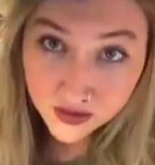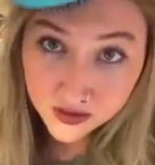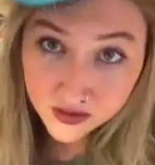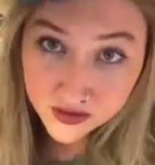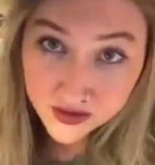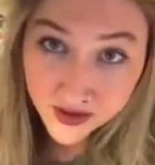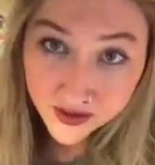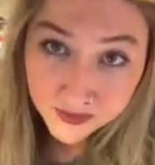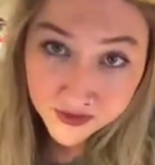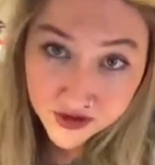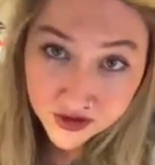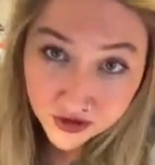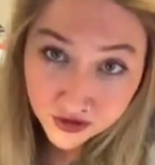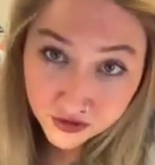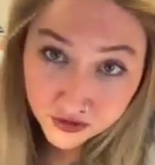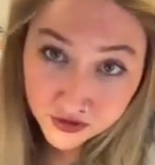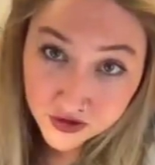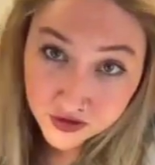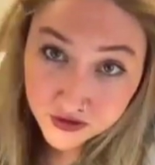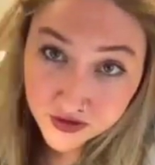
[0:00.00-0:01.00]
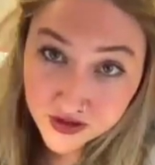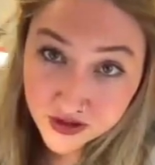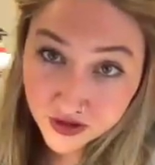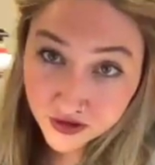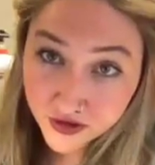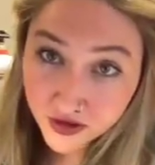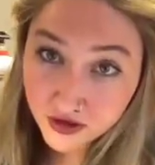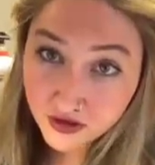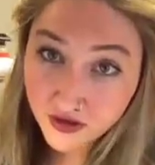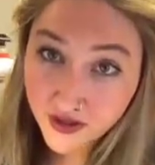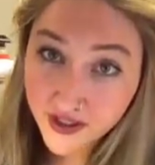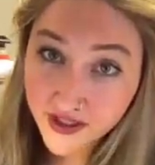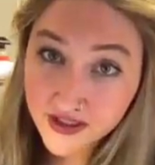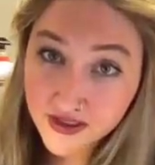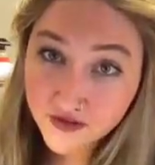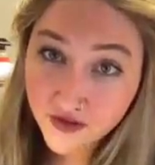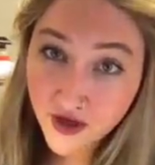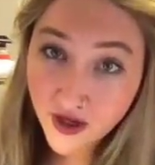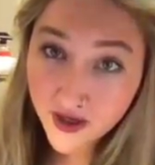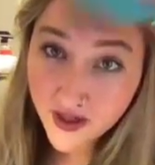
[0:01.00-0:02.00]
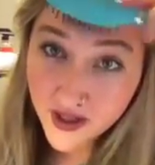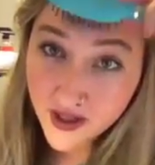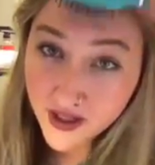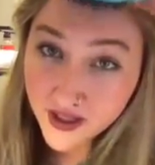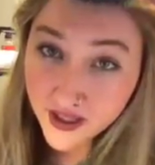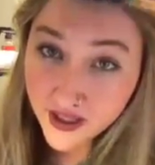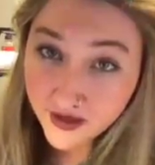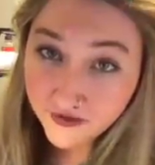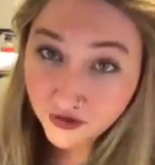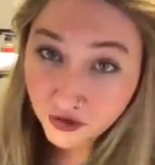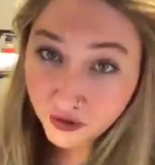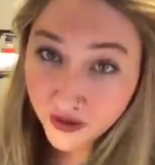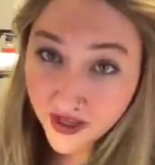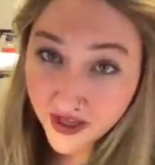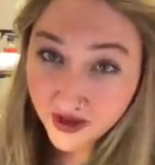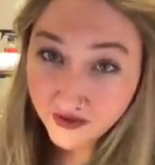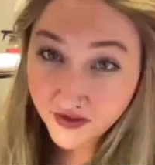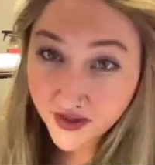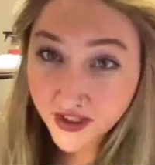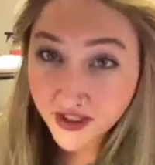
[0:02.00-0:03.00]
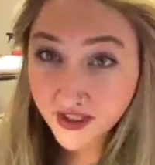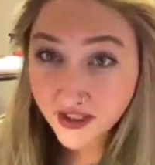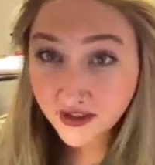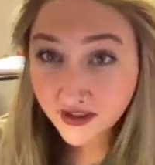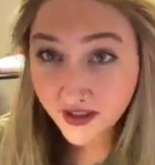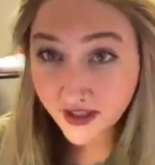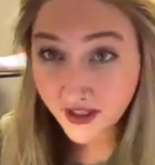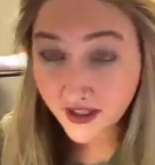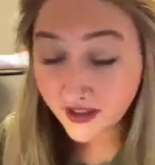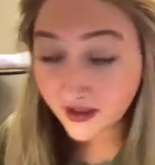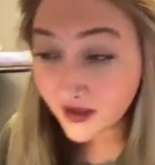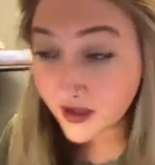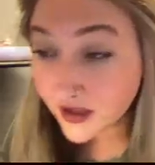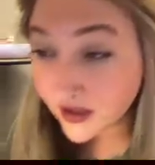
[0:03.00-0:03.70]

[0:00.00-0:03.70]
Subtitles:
Same as glue, so it's still your lace front. If you have anything